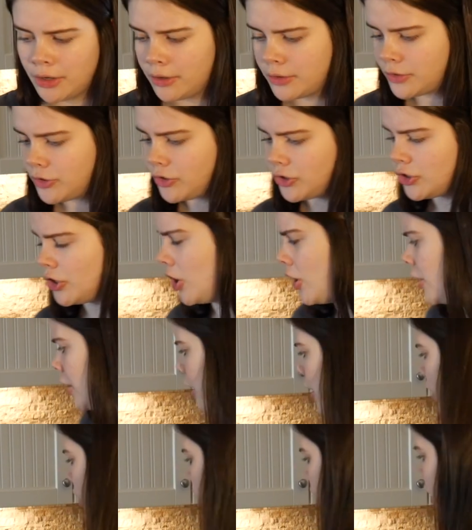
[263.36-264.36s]

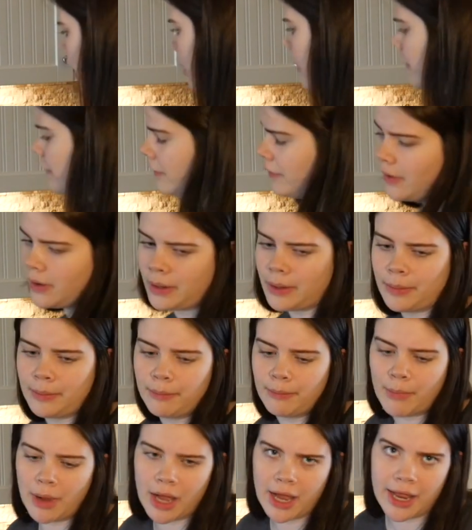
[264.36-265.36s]
starting off
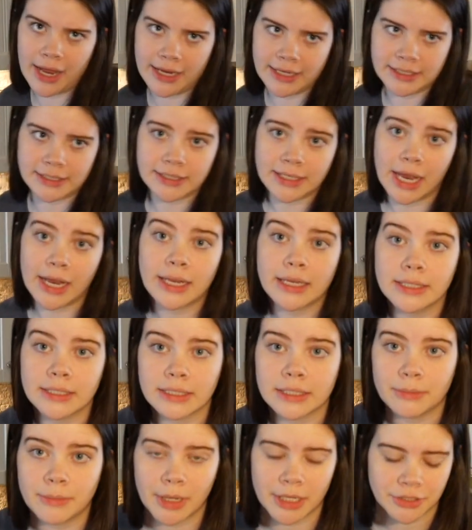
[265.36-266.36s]
my second
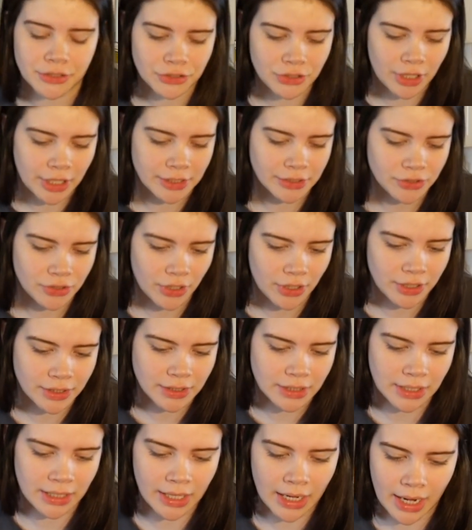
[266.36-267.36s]
semester, I
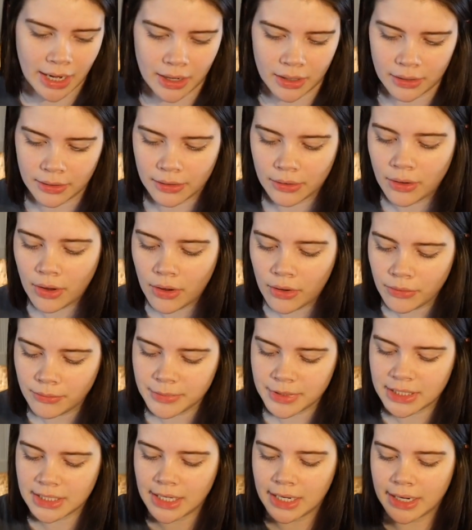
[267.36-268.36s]
started to get a little
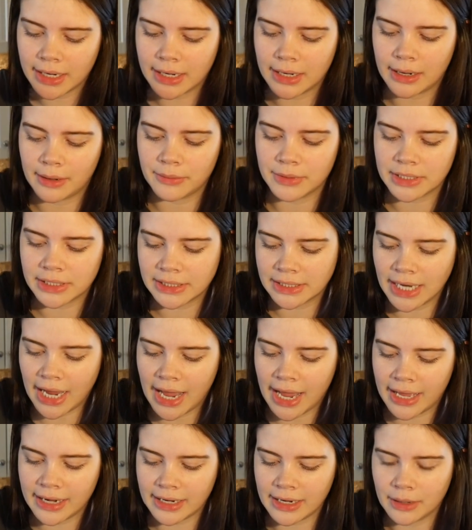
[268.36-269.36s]
homesick and I was
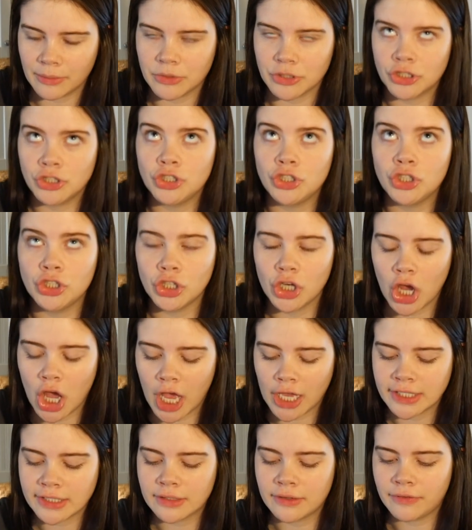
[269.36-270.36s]
sad, and I was
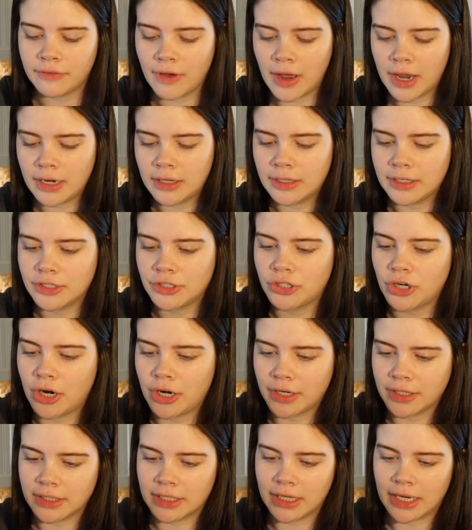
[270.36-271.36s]
just finally
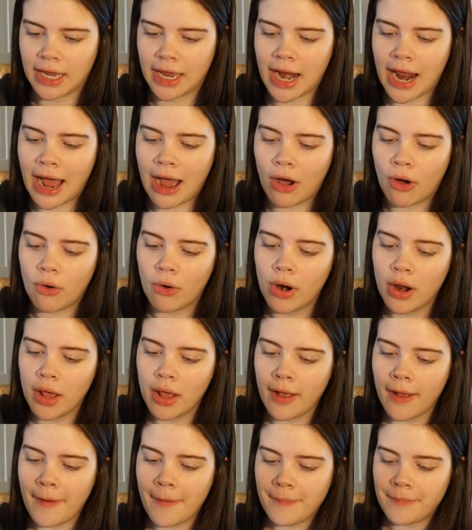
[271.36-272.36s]
starting to get out
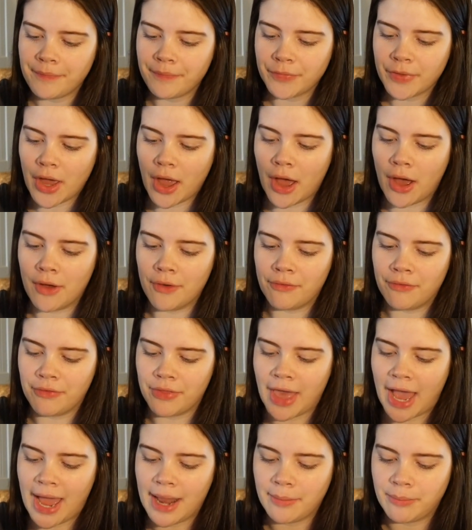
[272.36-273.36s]
of
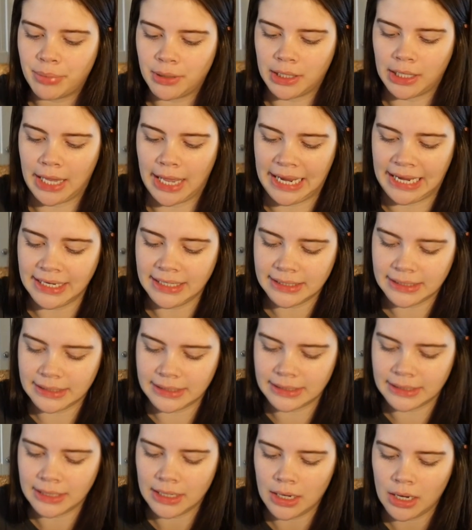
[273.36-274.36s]
that
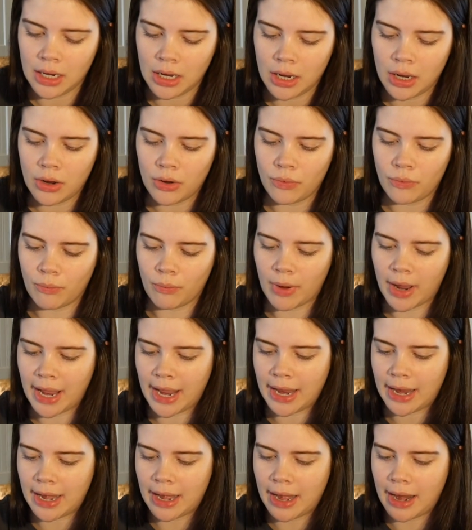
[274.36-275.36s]
place
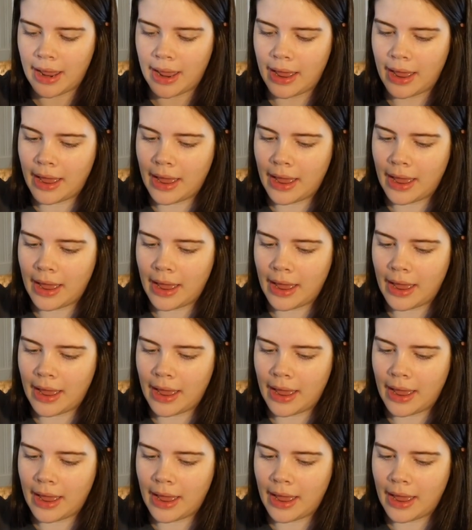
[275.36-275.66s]
when,